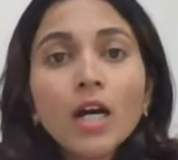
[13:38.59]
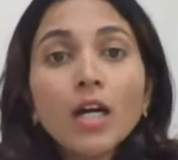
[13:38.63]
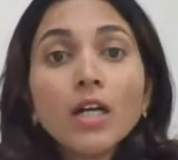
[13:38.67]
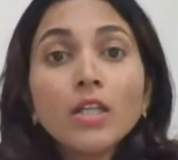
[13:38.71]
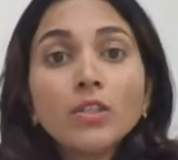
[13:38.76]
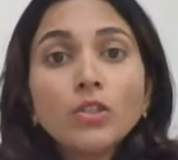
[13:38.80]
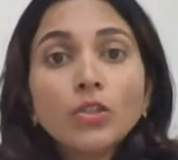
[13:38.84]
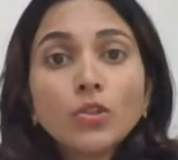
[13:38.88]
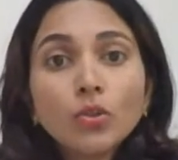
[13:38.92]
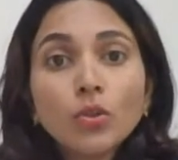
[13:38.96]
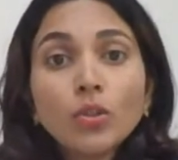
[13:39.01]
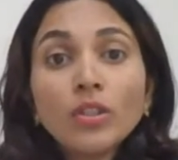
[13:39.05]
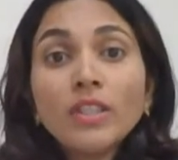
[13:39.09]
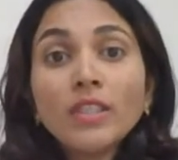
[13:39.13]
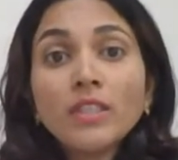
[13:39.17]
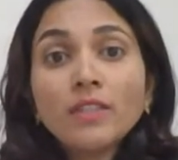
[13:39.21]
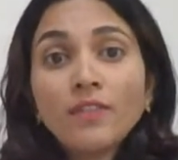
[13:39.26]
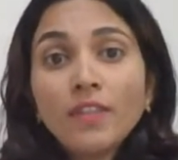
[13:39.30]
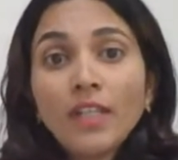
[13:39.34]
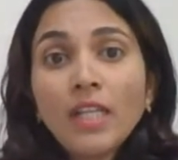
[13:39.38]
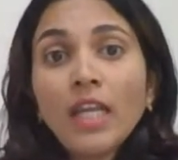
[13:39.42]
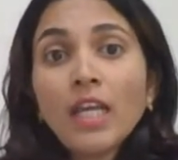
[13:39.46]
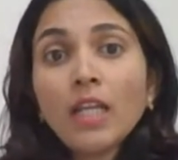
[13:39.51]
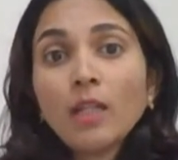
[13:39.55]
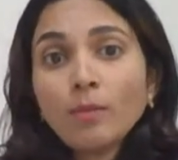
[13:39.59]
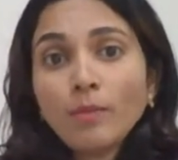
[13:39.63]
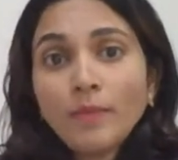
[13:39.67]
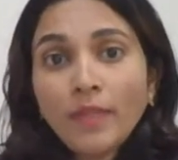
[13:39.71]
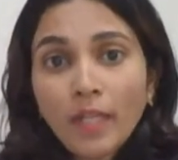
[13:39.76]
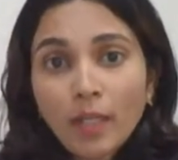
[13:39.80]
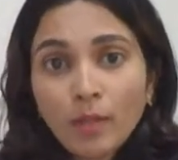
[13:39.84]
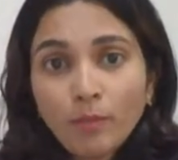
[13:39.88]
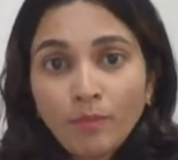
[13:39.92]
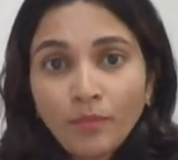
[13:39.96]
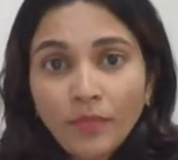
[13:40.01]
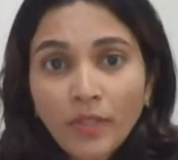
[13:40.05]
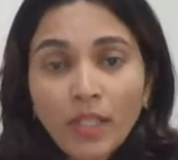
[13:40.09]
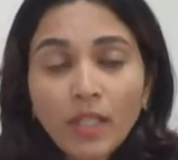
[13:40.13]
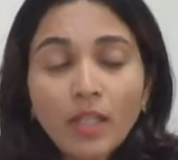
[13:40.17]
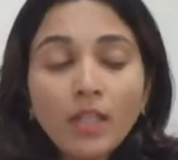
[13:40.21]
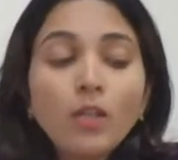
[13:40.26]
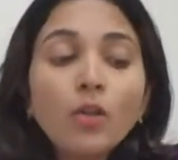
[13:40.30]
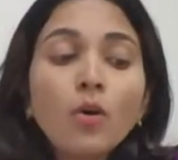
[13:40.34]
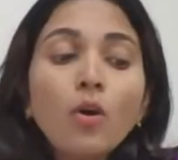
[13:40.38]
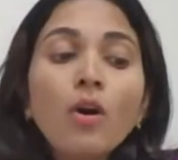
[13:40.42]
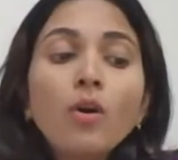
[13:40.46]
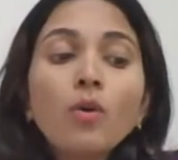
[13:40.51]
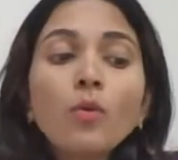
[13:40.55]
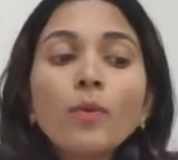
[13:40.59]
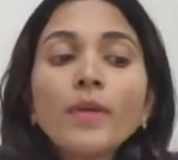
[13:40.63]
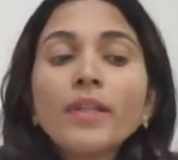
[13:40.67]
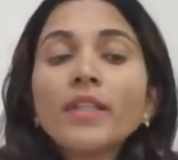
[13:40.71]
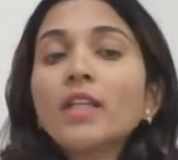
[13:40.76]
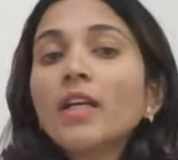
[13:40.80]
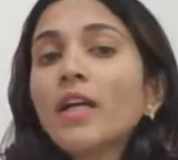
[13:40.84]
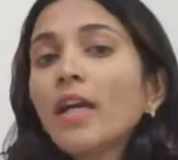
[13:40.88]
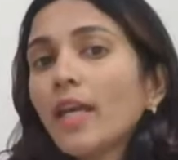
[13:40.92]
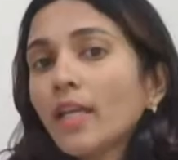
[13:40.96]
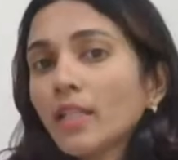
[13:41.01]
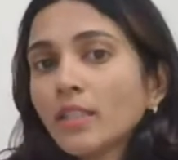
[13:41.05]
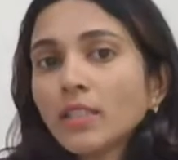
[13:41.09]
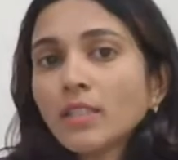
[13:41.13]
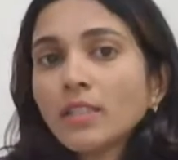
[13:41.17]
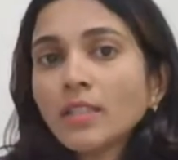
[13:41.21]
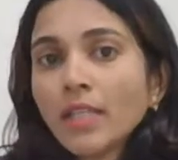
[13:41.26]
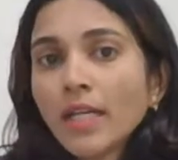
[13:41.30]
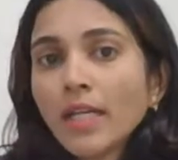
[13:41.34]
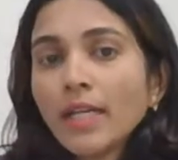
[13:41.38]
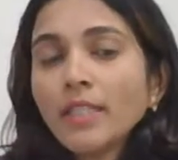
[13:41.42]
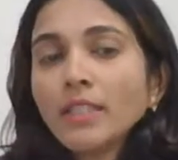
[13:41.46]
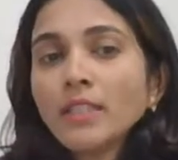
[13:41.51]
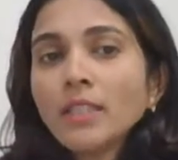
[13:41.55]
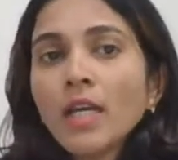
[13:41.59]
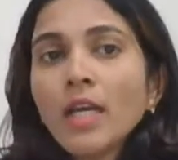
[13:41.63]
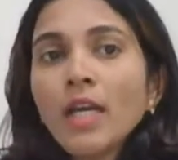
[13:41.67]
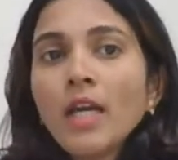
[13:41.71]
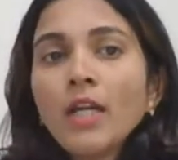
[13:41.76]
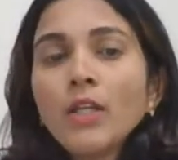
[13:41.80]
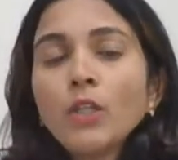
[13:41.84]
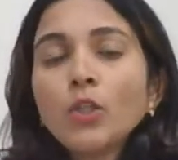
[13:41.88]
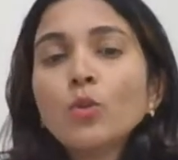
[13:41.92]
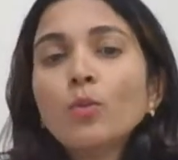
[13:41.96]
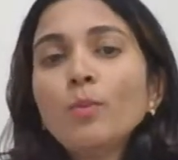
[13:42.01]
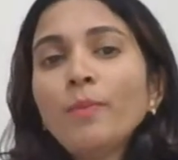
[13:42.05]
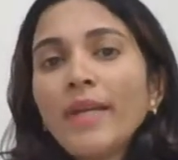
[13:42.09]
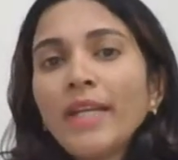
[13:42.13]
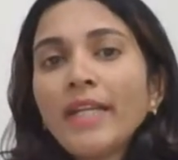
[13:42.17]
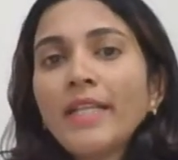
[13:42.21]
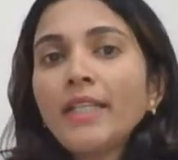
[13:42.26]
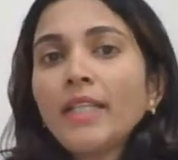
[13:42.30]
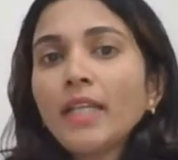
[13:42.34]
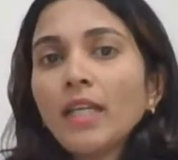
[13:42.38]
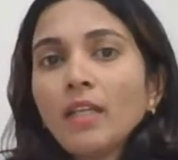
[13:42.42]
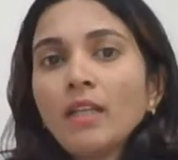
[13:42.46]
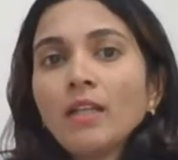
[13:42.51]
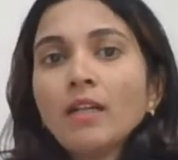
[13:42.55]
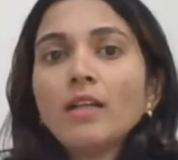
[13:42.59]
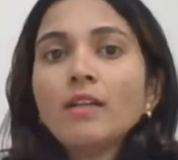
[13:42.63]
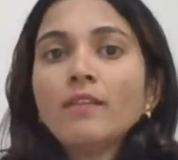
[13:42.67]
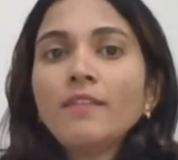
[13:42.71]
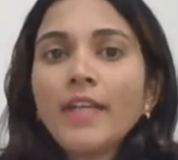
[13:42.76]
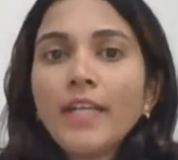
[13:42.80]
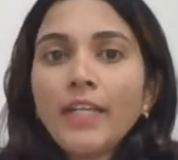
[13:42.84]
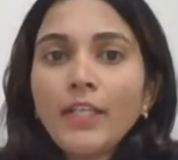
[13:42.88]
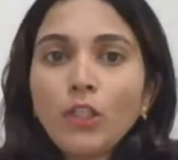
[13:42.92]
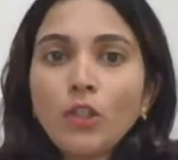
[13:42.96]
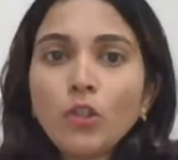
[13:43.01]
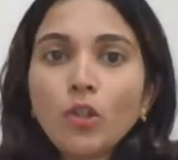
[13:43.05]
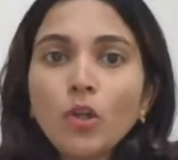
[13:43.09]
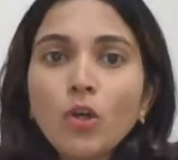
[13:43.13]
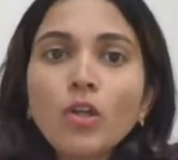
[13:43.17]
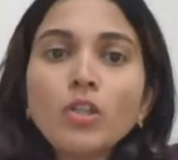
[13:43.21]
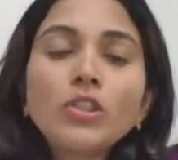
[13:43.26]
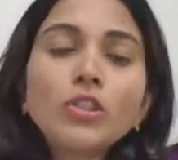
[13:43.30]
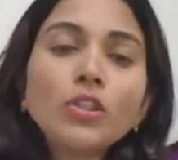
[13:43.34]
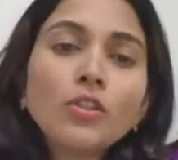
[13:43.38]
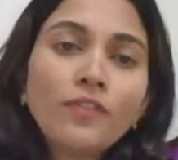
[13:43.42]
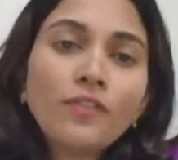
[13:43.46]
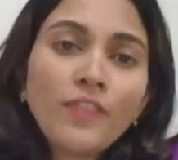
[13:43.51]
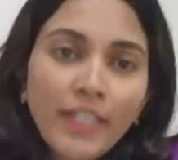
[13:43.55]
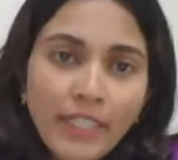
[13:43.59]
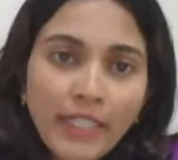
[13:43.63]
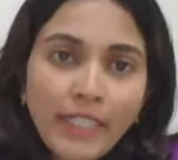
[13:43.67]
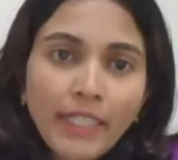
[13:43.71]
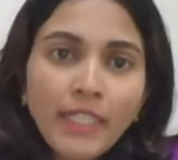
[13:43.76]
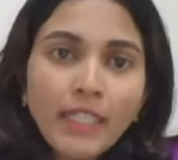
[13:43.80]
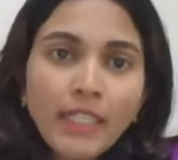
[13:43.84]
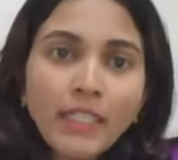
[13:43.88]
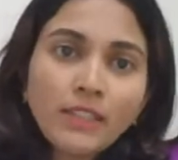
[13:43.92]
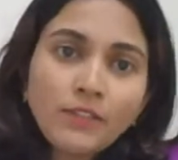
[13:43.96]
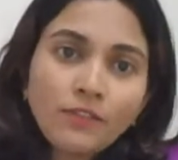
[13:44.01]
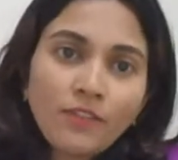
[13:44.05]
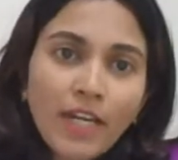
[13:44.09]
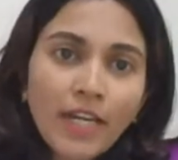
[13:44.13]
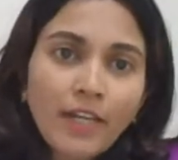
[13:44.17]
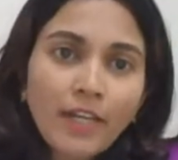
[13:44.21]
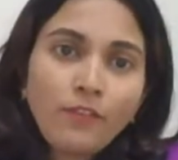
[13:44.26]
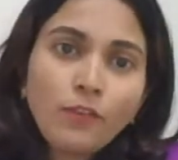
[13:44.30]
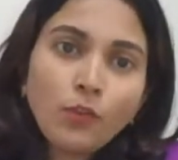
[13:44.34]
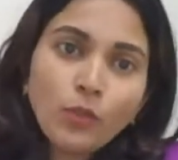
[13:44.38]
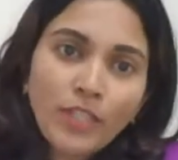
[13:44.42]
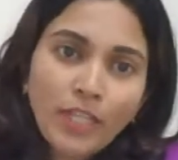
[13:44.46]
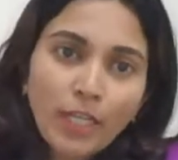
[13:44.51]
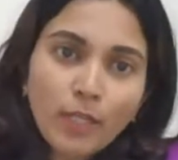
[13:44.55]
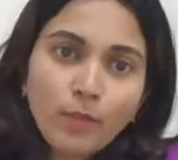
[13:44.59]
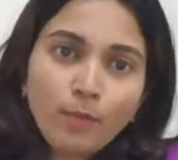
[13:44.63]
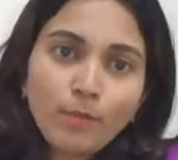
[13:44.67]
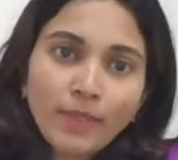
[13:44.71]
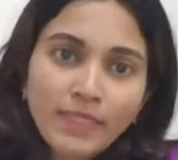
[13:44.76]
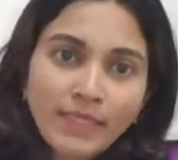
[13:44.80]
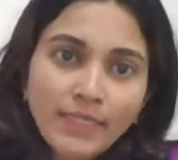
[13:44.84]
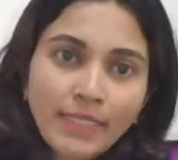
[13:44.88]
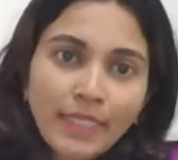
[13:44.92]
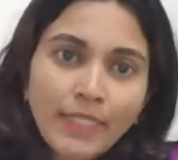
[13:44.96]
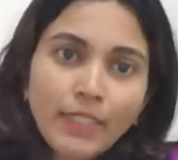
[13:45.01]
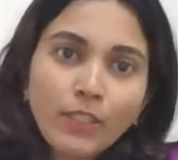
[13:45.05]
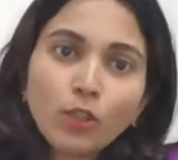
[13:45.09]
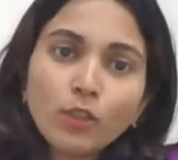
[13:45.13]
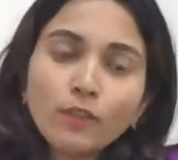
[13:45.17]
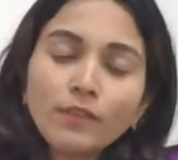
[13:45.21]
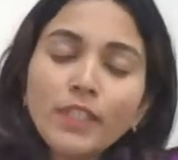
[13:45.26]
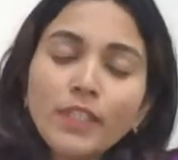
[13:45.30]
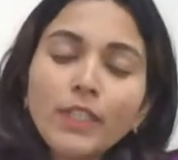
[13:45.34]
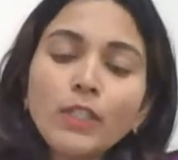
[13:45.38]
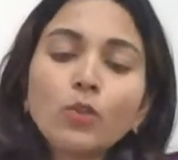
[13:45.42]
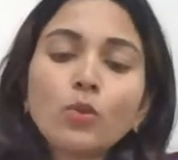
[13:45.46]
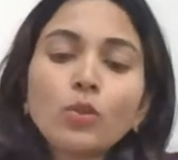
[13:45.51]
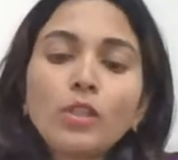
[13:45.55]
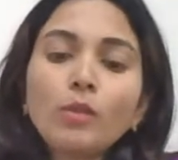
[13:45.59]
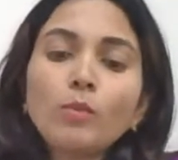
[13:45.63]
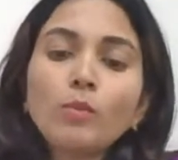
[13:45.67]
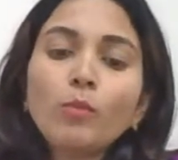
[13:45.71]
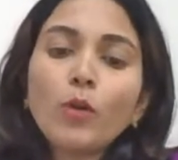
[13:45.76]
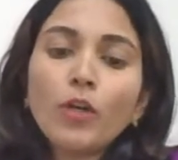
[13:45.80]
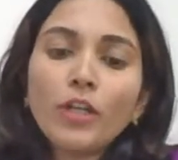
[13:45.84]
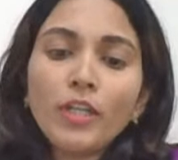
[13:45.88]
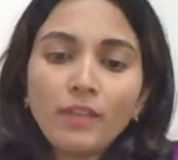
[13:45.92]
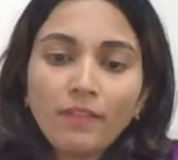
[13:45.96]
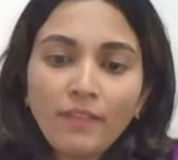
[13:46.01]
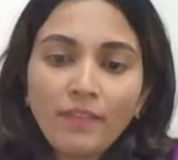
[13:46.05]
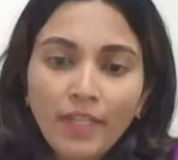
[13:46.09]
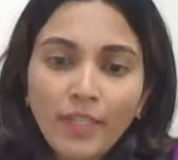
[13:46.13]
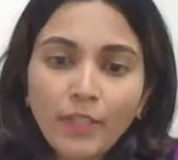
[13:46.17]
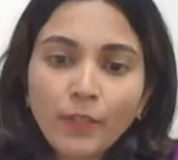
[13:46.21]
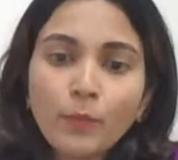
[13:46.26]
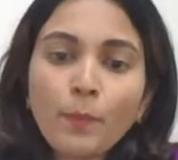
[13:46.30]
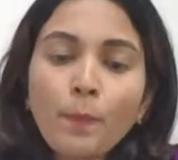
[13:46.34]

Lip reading: So this will help them along with the exercise to maintain a weight loss of at least 5 to 10% of their total body weight.